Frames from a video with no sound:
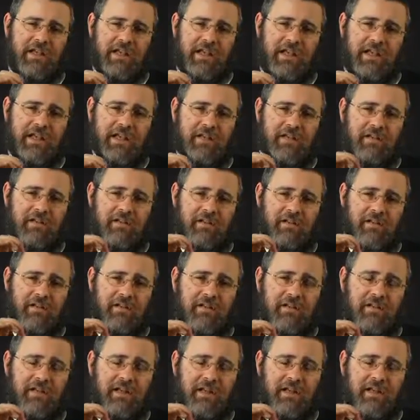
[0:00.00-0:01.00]
In
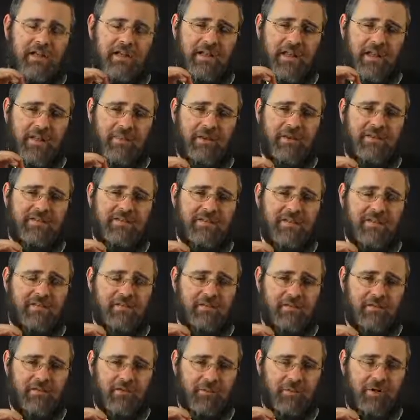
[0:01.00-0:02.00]
Kabbalistic
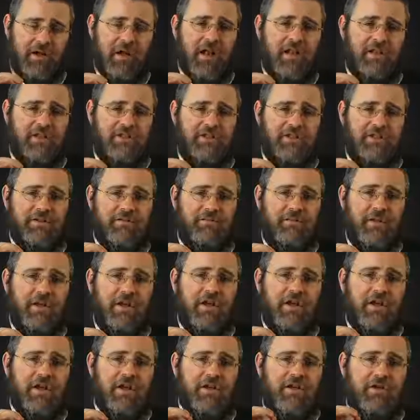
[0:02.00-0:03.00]
terminology,
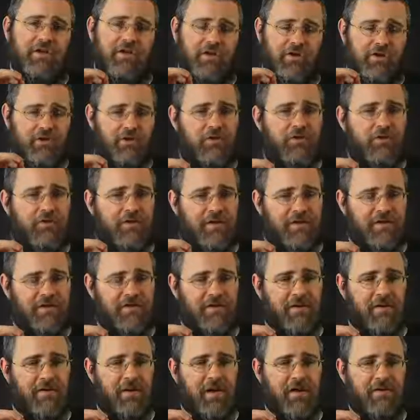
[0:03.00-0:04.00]
there are two things
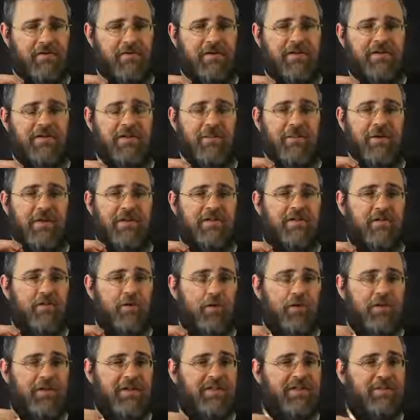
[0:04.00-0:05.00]
in our life. There's something that's
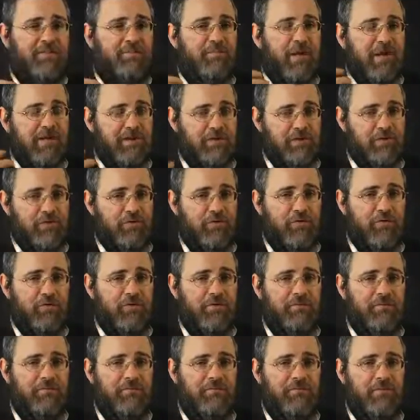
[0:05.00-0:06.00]
called hispashtut,
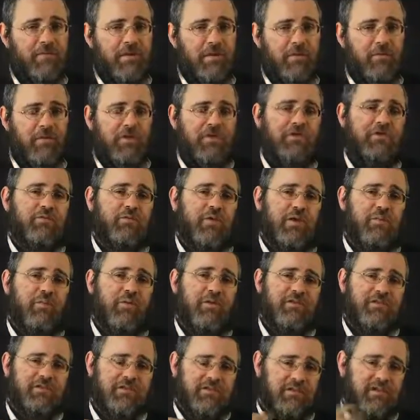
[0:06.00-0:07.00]
which is when a
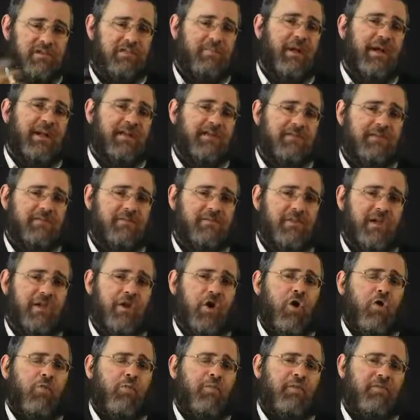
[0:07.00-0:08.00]
person is expansive and
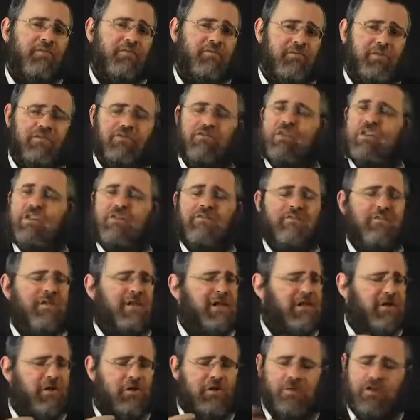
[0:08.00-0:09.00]
open. You're really
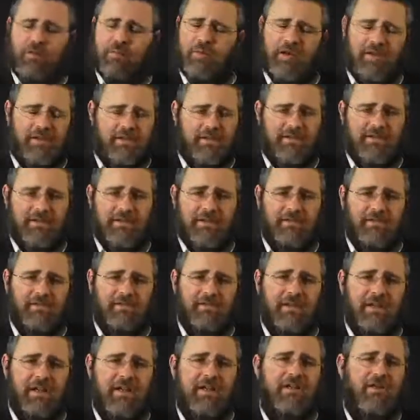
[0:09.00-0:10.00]
feeling good about yourself.
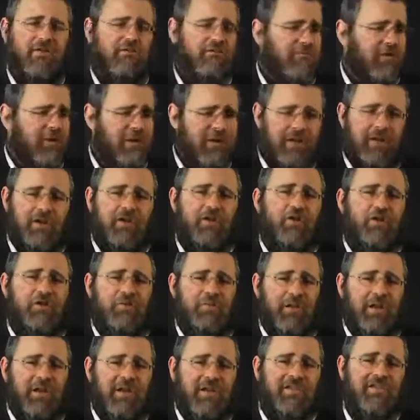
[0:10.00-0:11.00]
You're really in a good
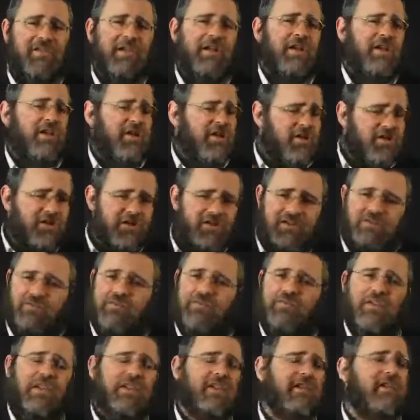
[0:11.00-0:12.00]
place. You're just
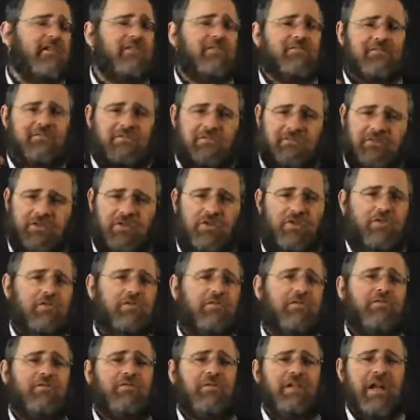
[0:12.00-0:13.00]
feeling
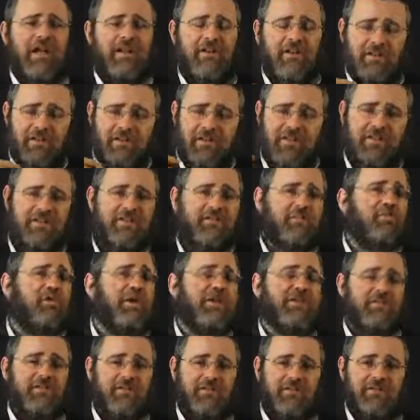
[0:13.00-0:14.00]
good, and you're just
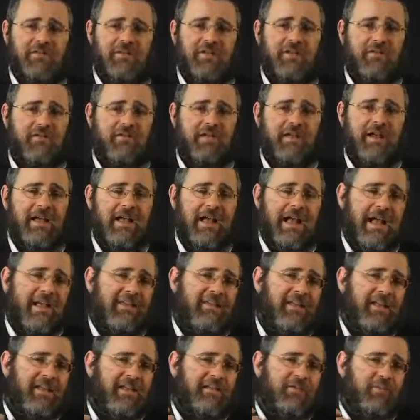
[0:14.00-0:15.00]
expressing yourself. And
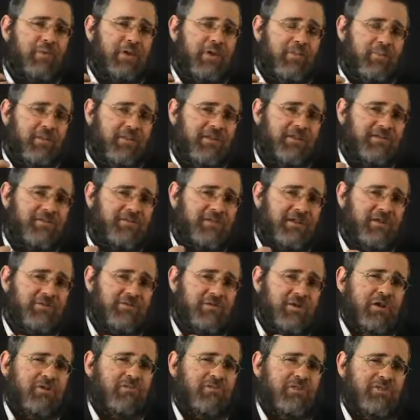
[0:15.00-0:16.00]
then is when a person feels
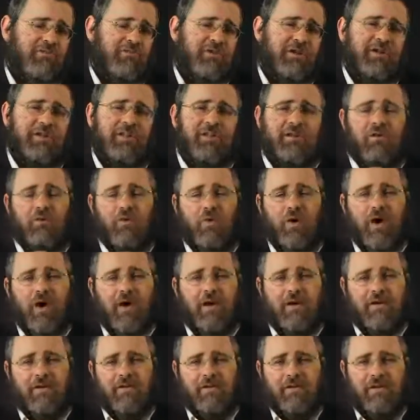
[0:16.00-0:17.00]
really restricted and
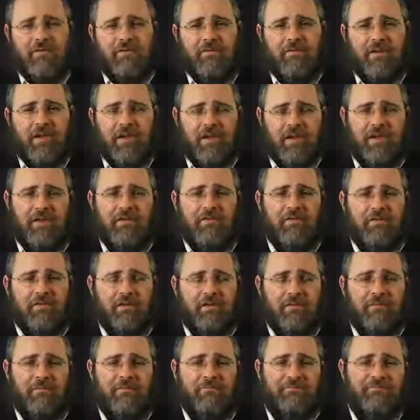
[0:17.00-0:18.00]
quiet and
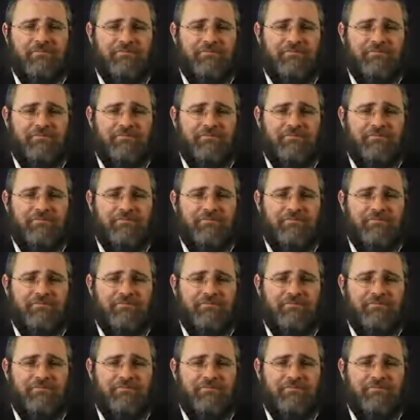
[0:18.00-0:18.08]
insular.